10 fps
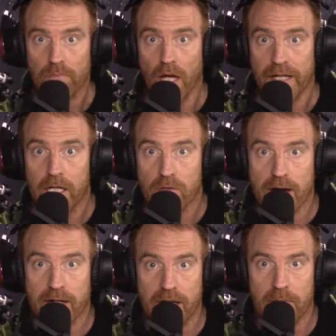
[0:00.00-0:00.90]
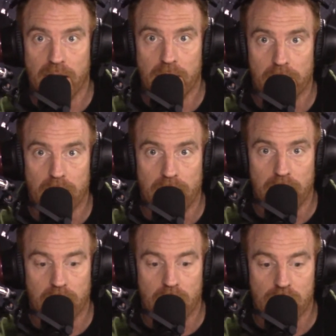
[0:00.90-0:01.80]
incorrectly in many,
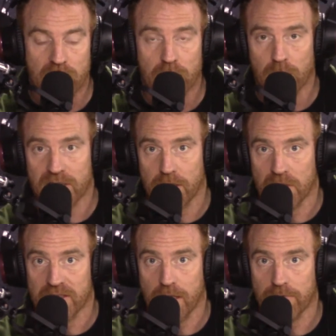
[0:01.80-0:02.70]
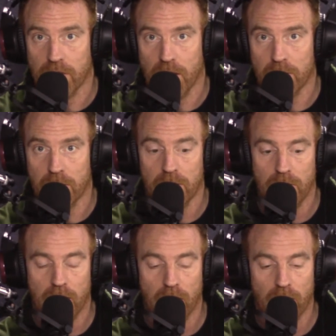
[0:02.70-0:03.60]
many occasions. And myself, I'm
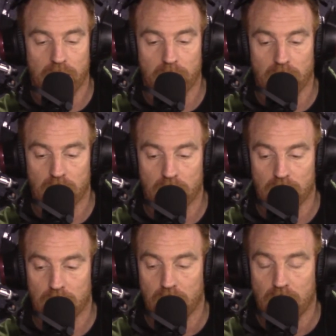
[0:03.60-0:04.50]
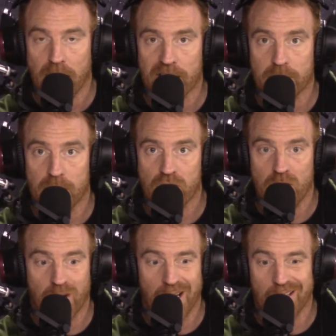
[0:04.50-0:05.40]
ex-military,
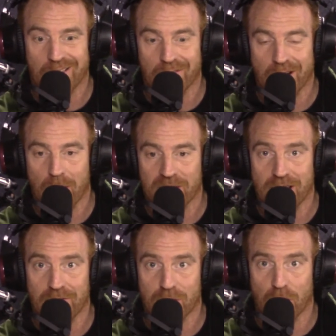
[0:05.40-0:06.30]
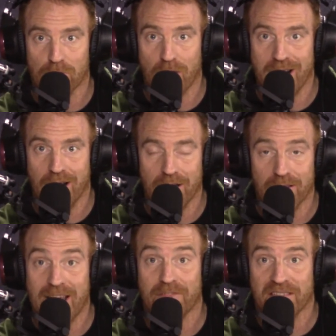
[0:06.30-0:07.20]
but I regard myself as sort of
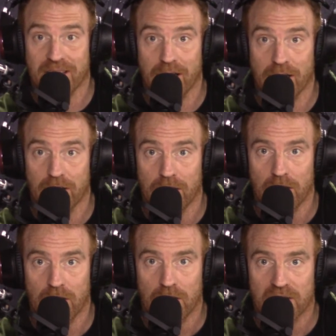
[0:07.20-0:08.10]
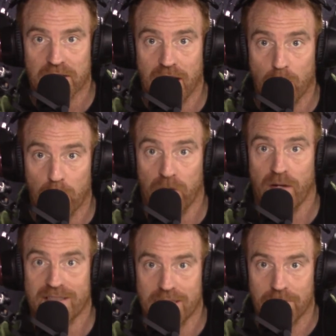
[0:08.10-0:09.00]
right, left to centre, slightly more
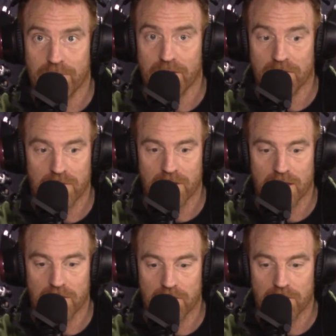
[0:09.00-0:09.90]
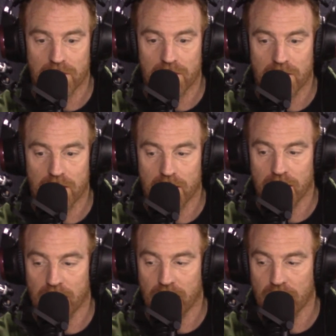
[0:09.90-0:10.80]
progressive than
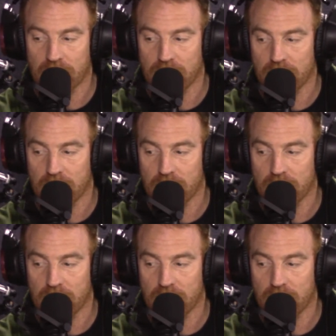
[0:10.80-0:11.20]
the